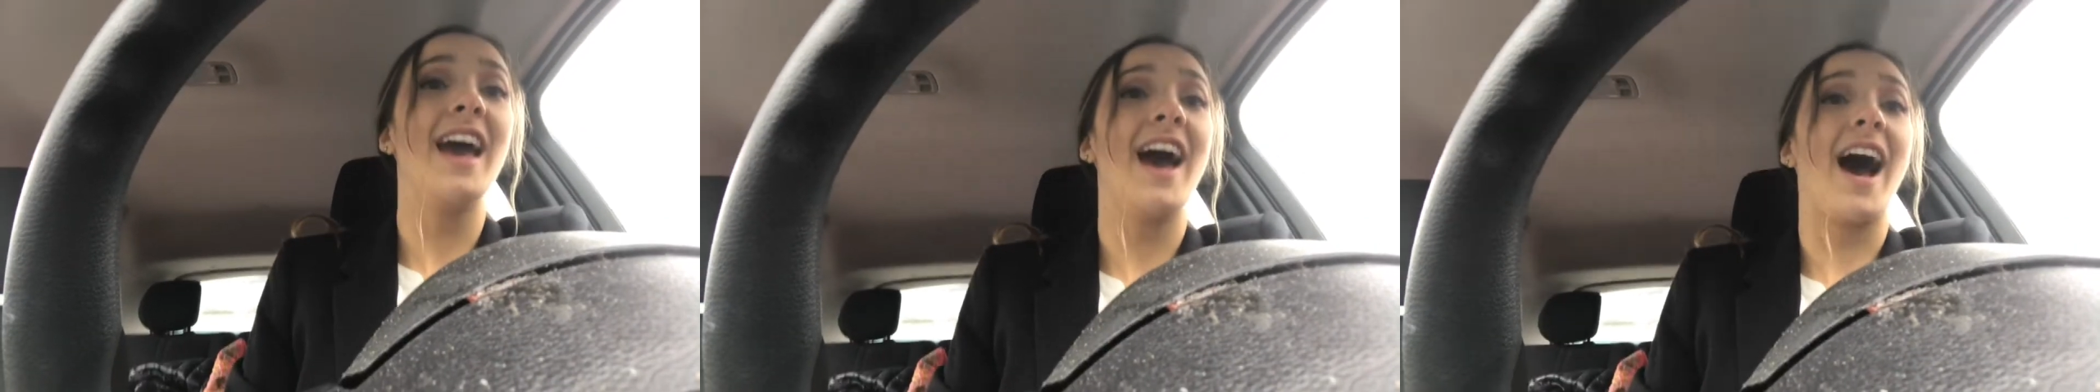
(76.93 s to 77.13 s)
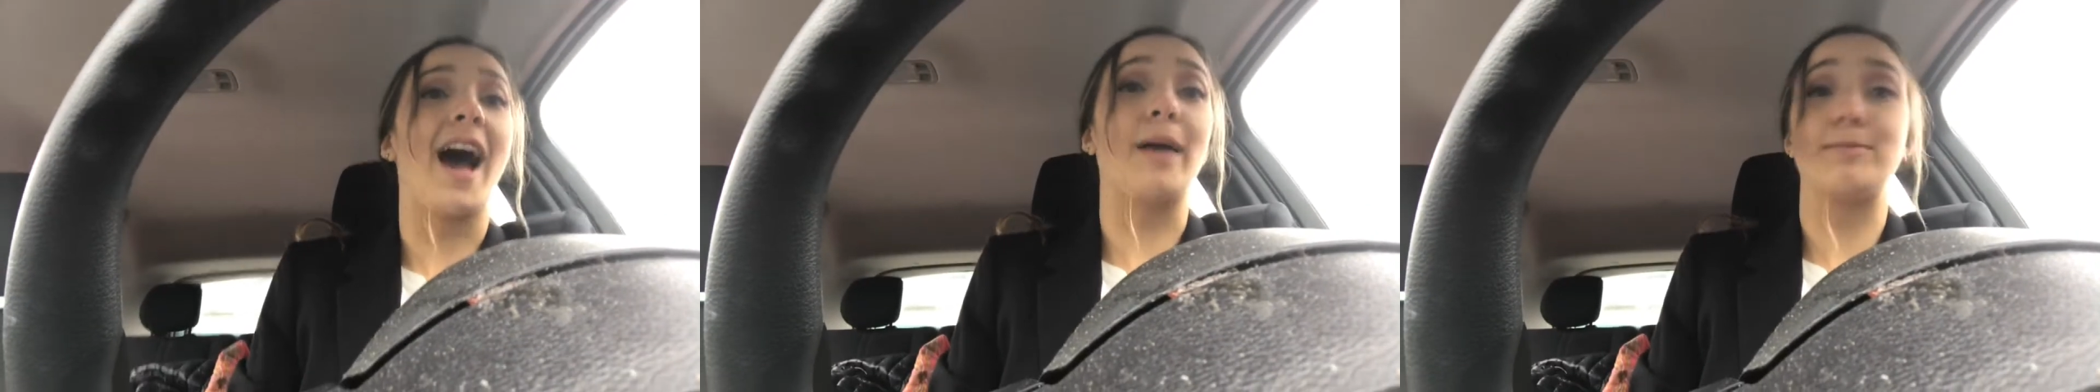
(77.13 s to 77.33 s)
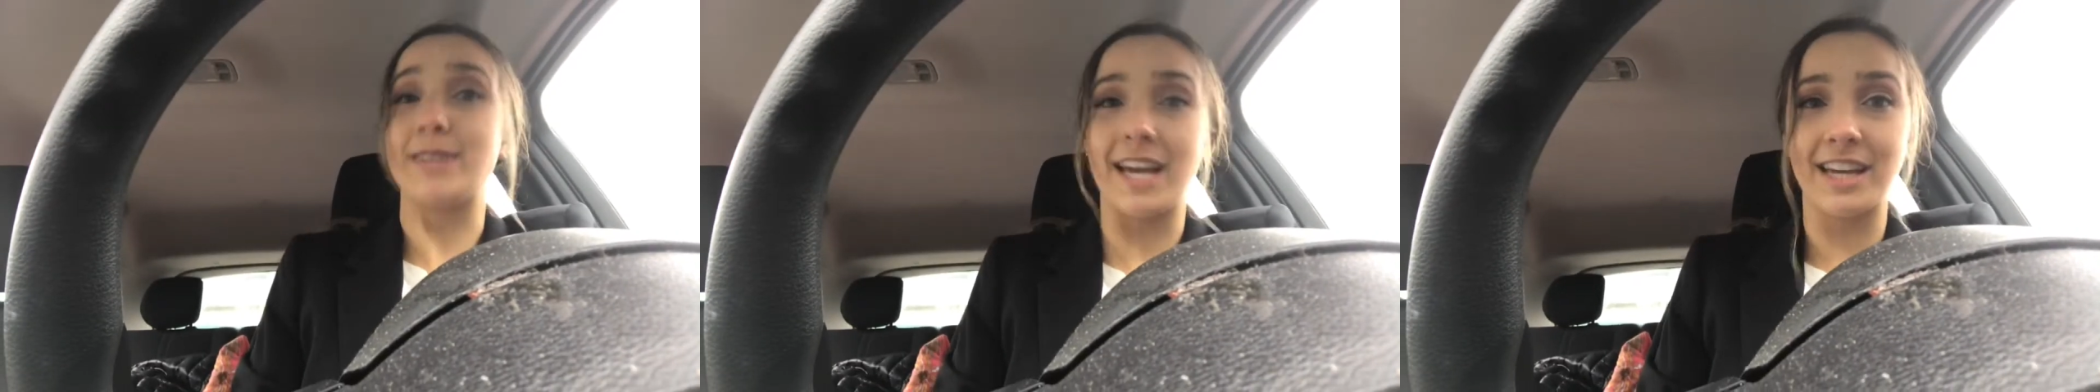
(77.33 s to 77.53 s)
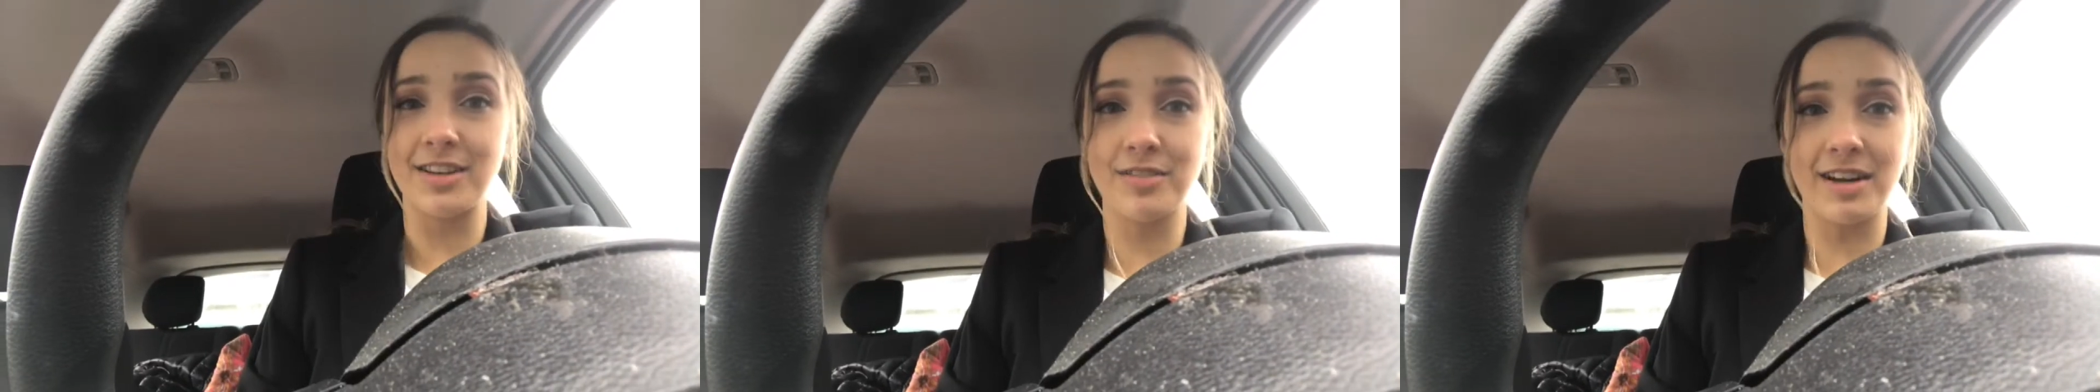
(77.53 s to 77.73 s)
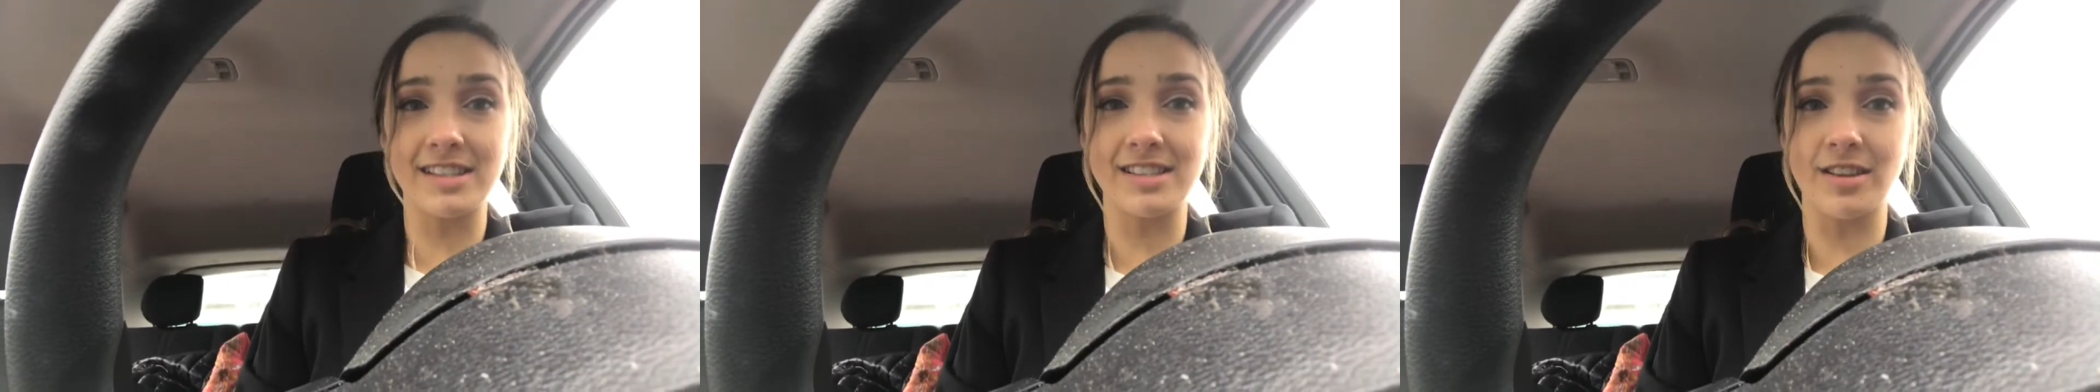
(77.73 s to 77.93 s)
I'm taking you
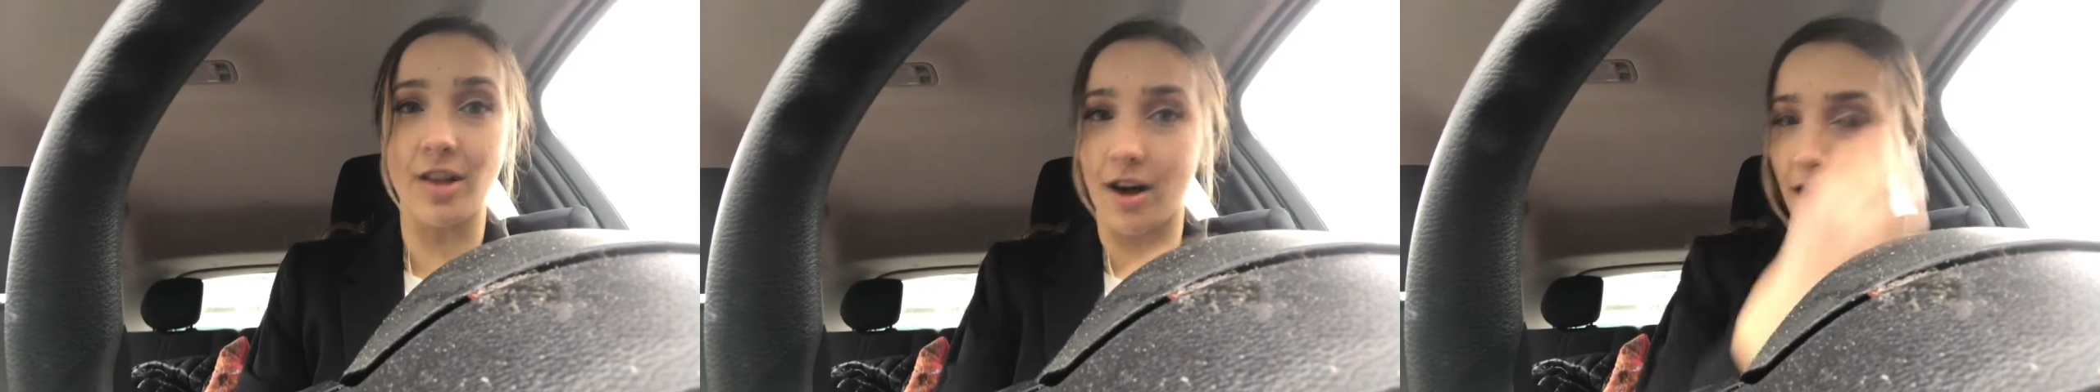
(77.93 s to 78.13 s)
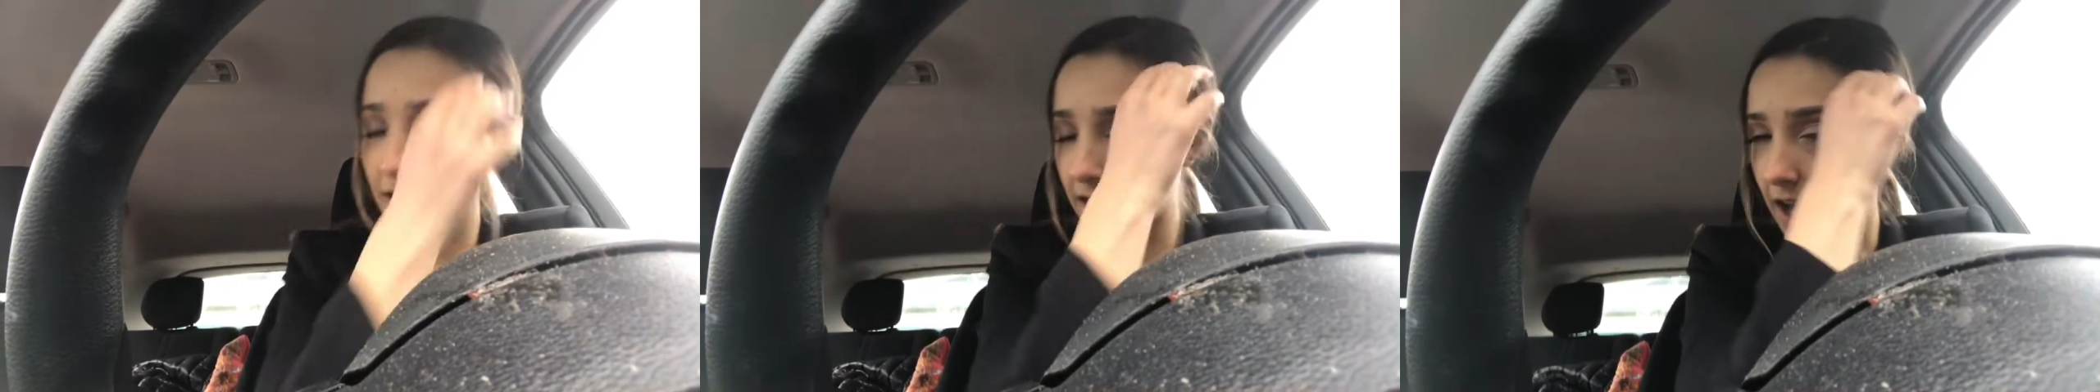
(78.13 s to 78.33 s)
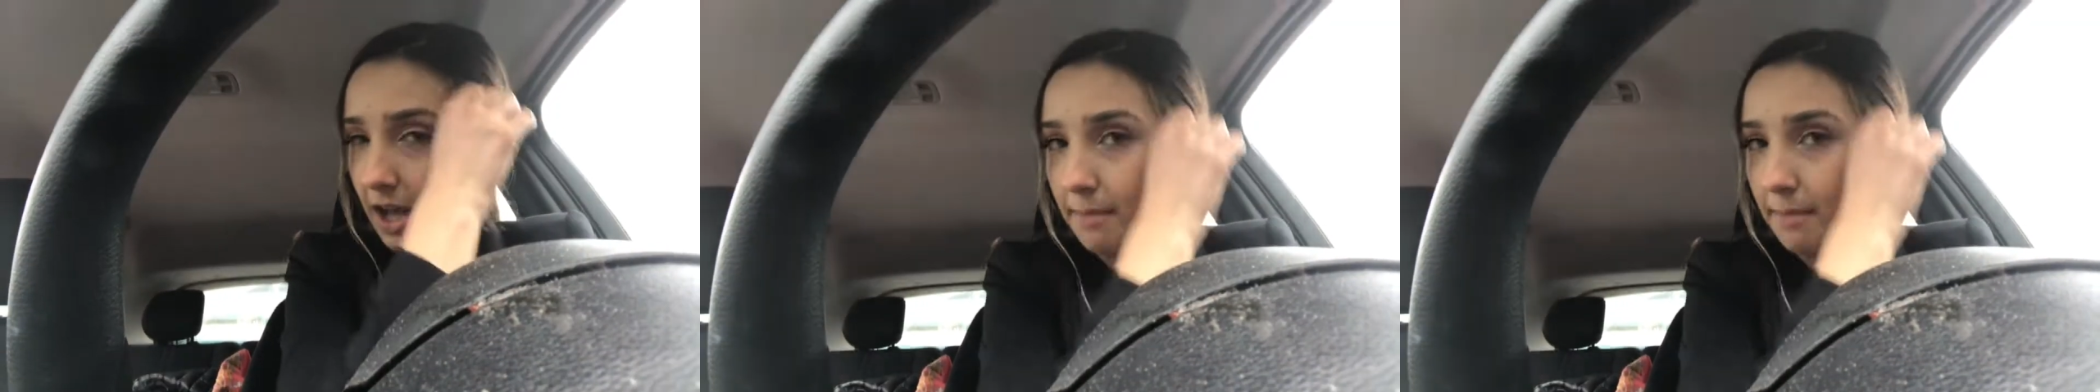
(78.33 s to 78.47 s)
guys along.